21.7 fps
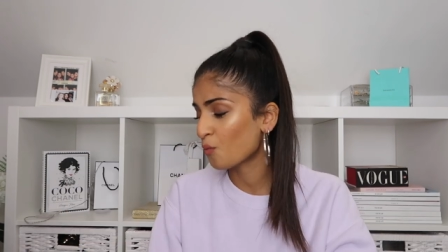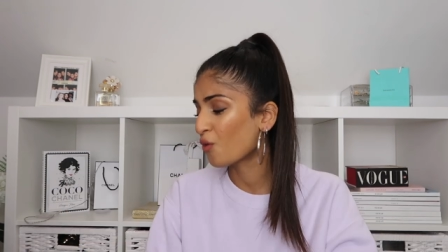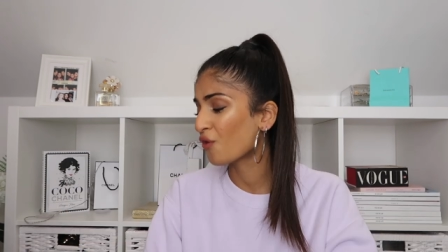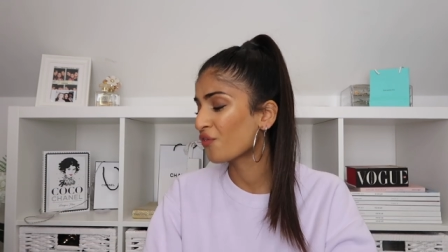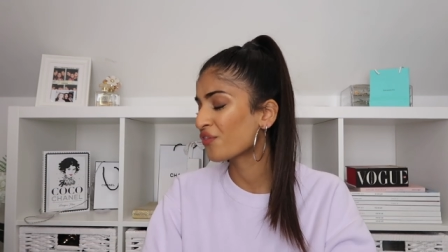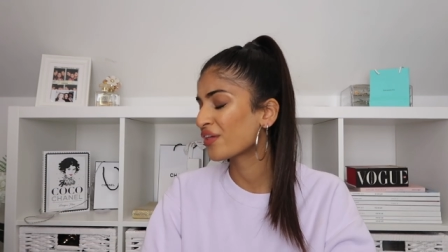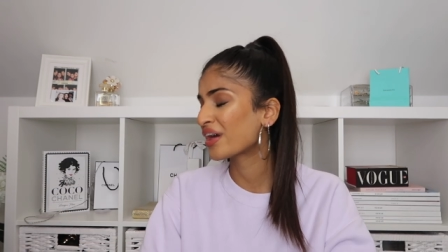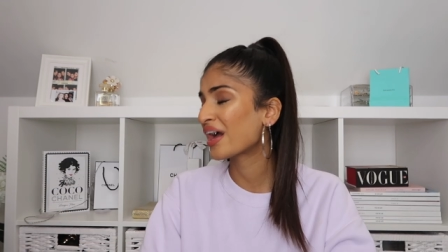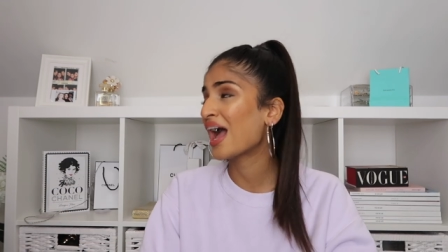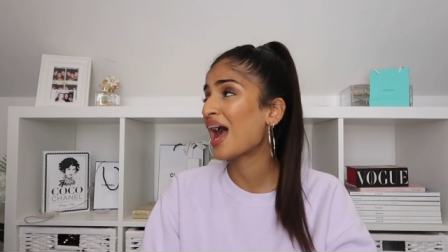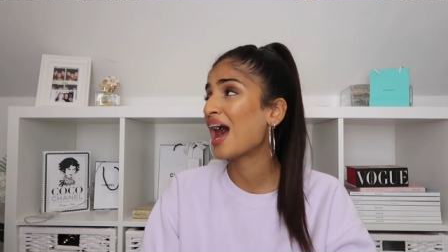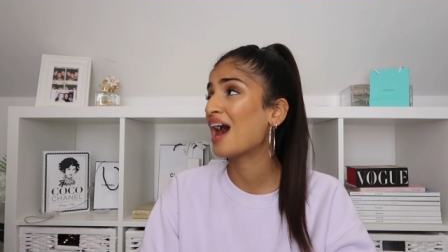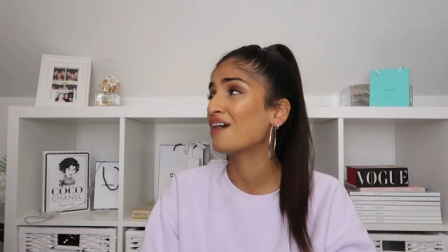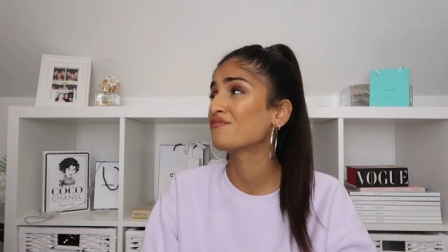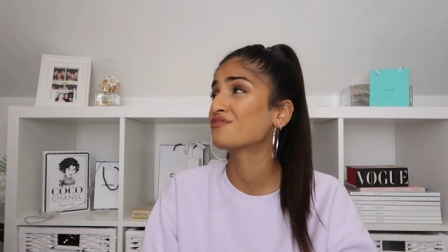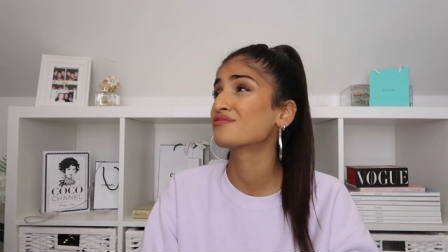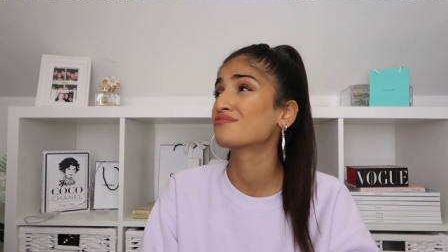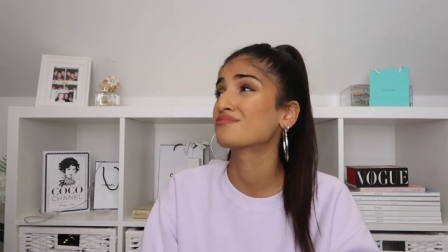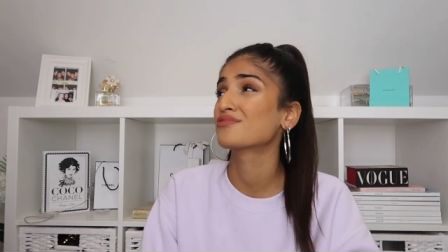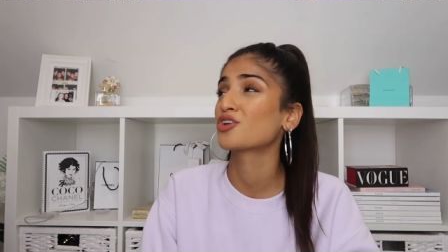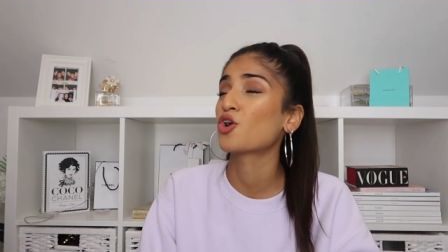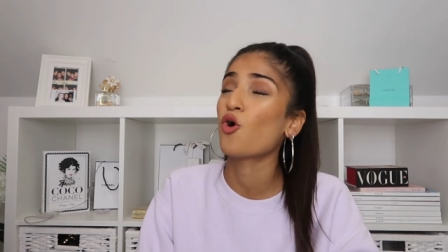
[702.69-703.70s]
One thing I
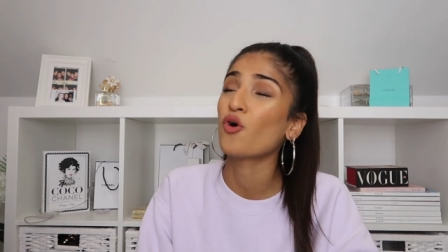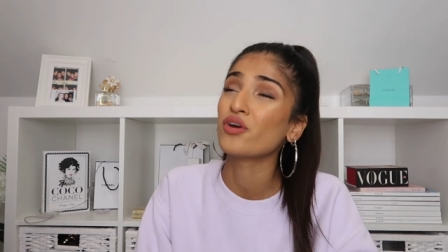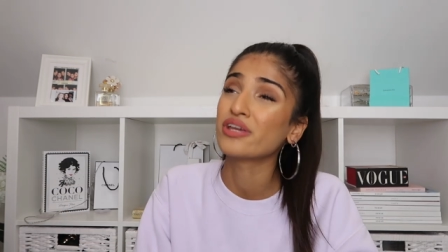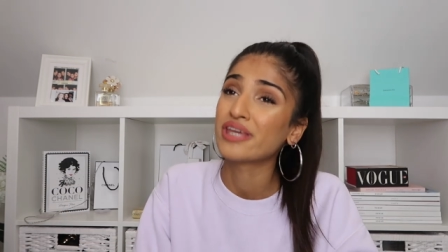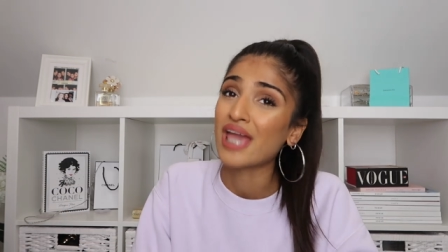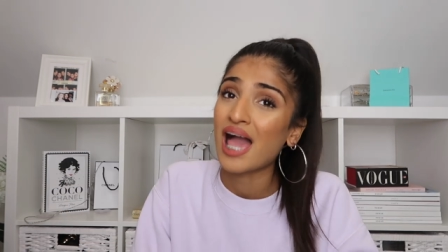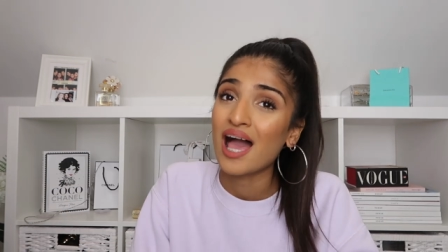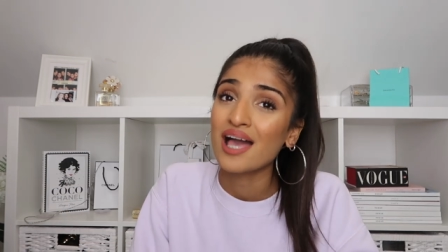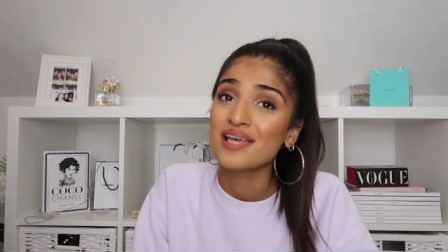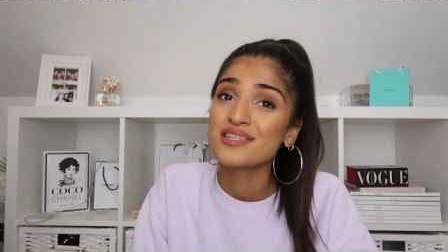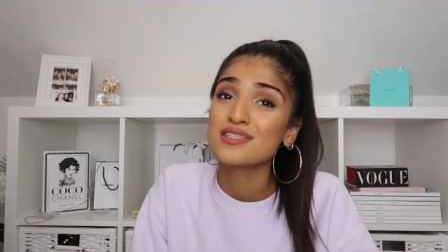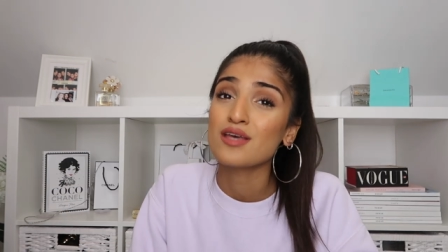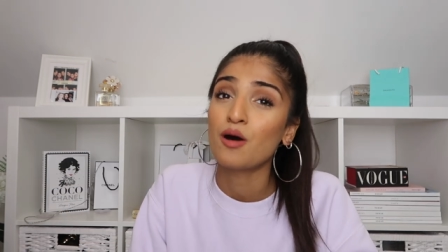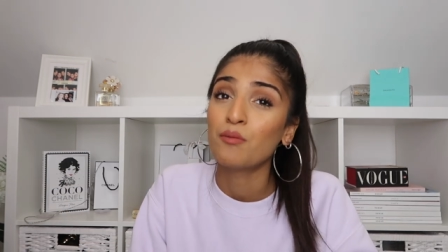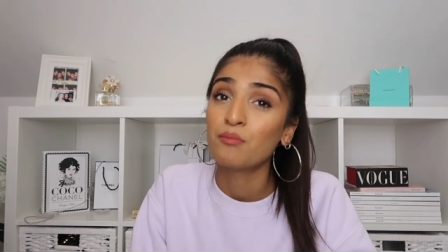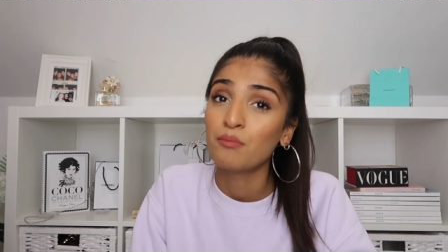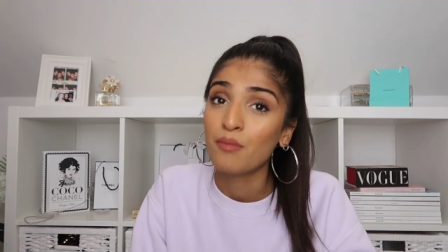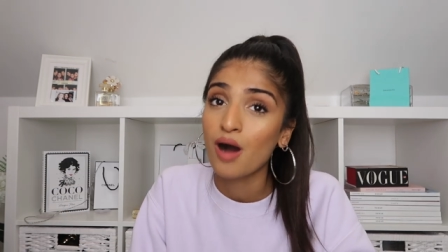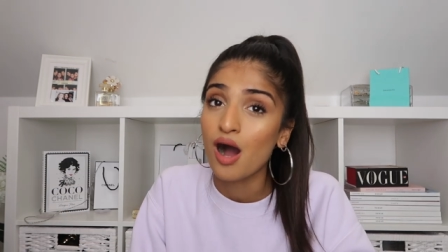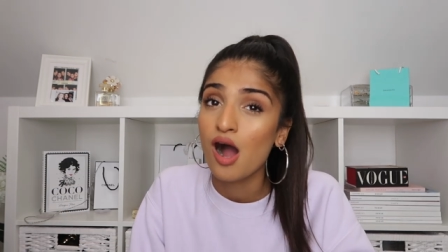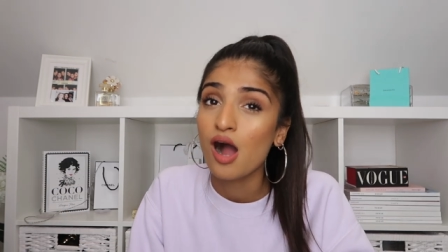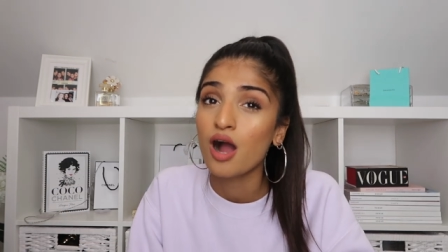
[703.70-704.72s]
haven't got yet is a
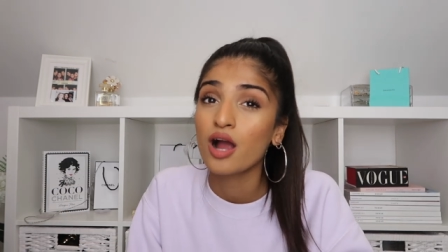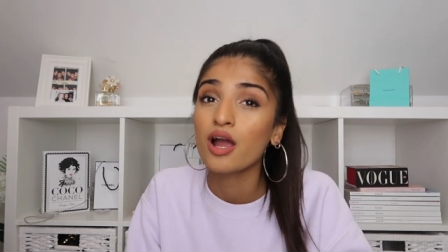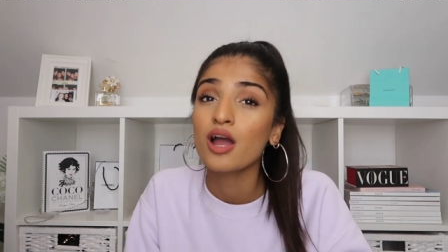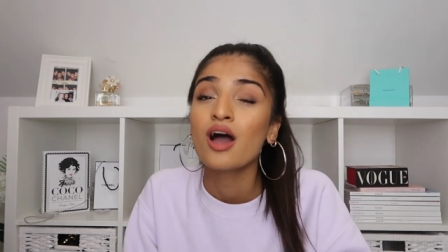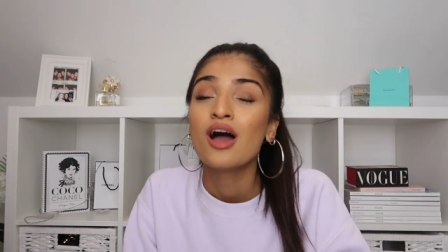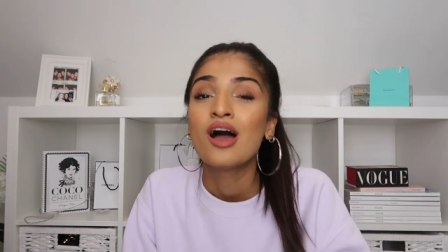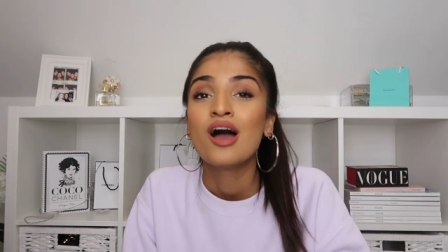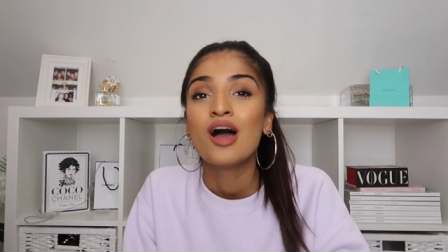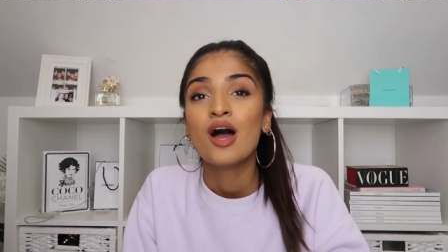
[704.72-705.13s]
mug.